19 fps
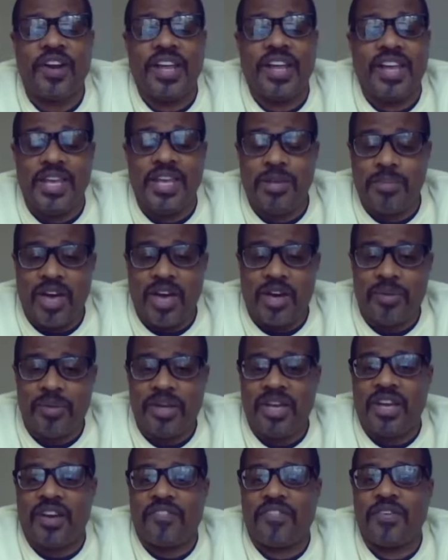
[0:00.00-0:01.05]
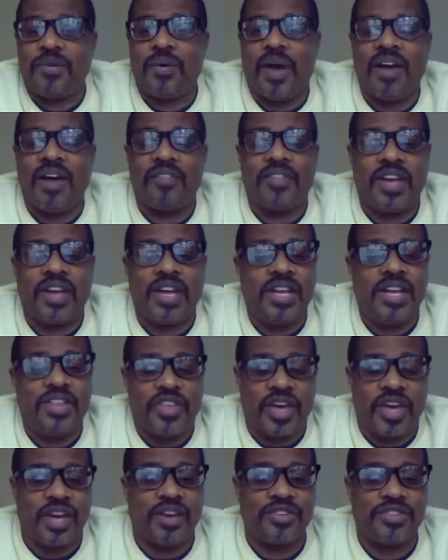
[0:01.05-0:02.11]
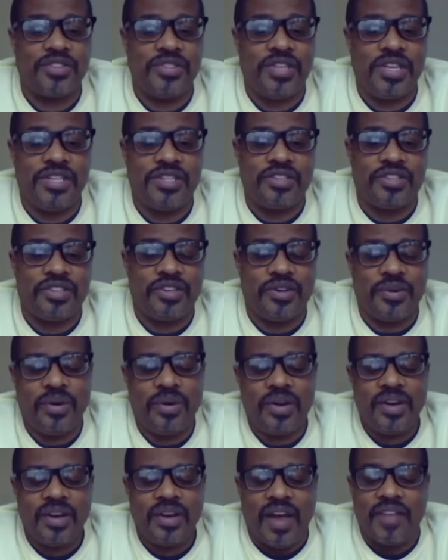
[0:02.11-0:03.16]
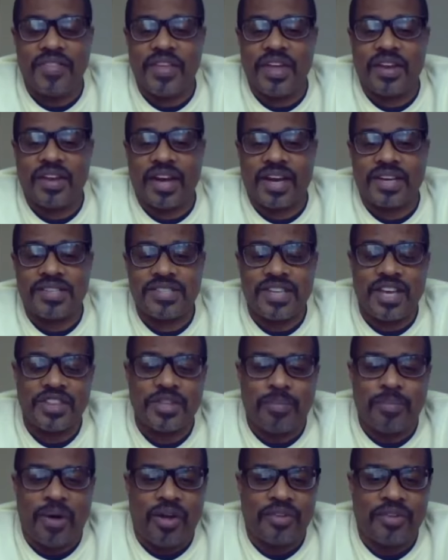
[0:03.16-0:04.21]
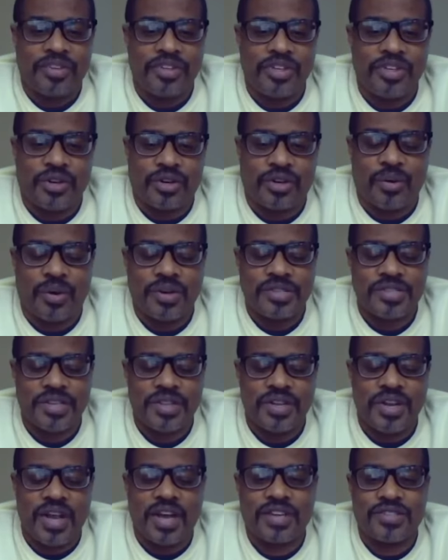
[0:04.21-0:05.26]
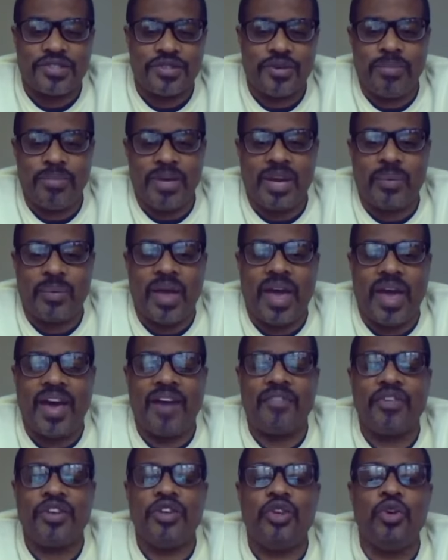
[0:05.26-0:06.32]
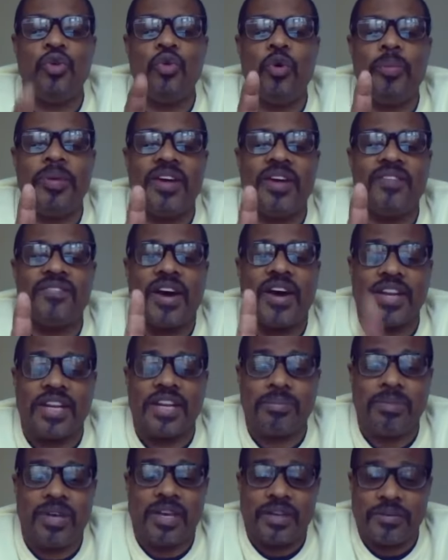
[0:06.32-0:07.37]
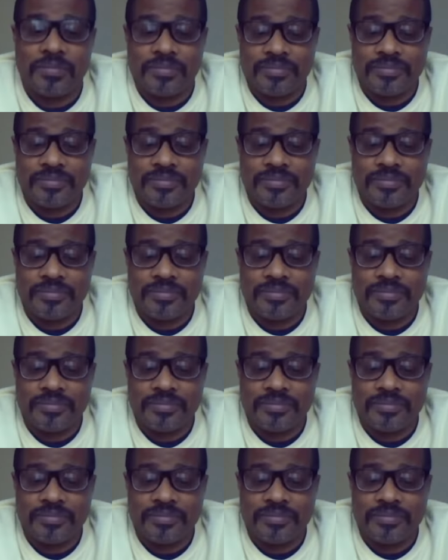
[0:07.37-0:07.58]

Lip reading: to email me if you have anything else you need to do. And then, like I said, the ball's in your court. So the next Zoom meeting we have, you will be inviting me.